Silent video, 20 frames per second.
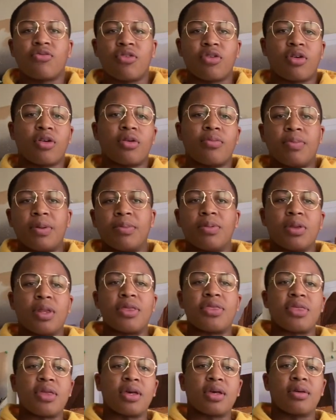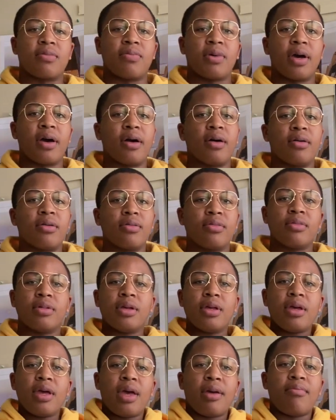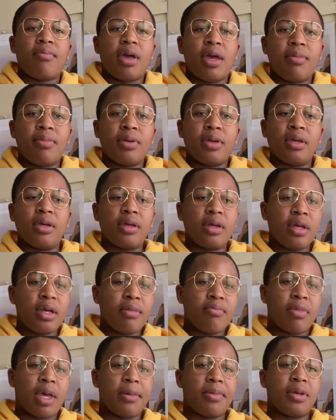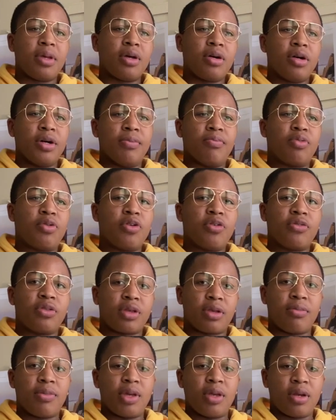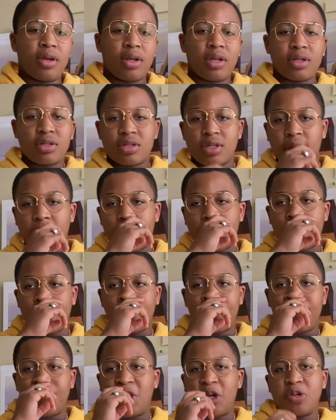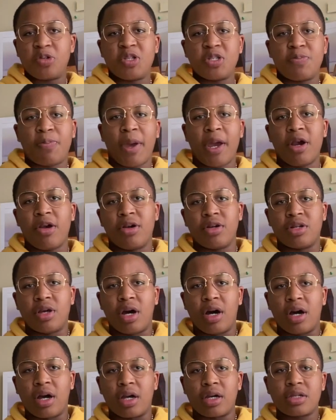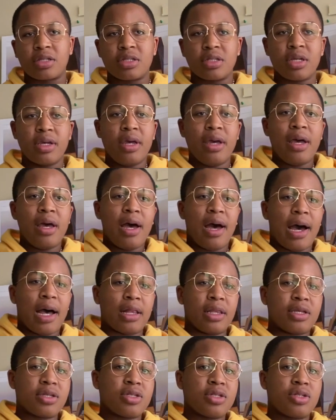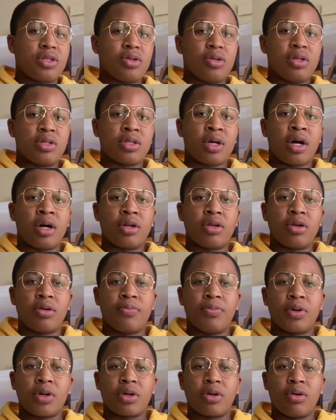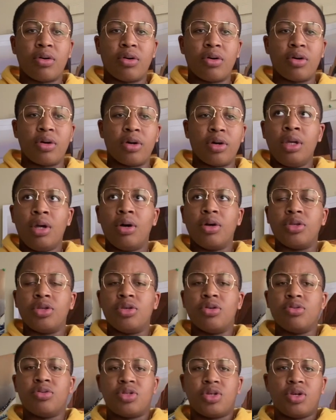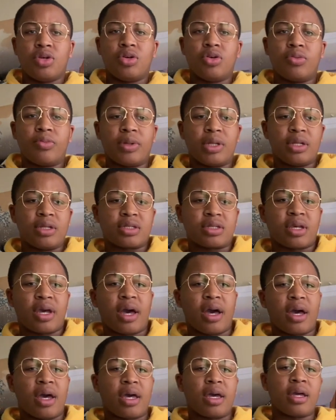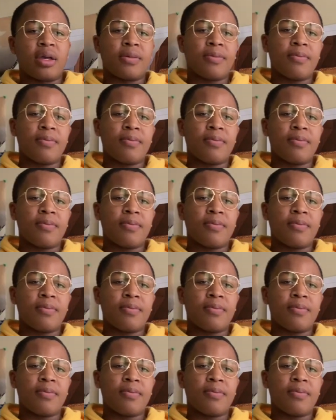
for people to think about. Maybe it'll improve the community. So, there's this paradox. I listened to this audiobook on YouTube, and this guy,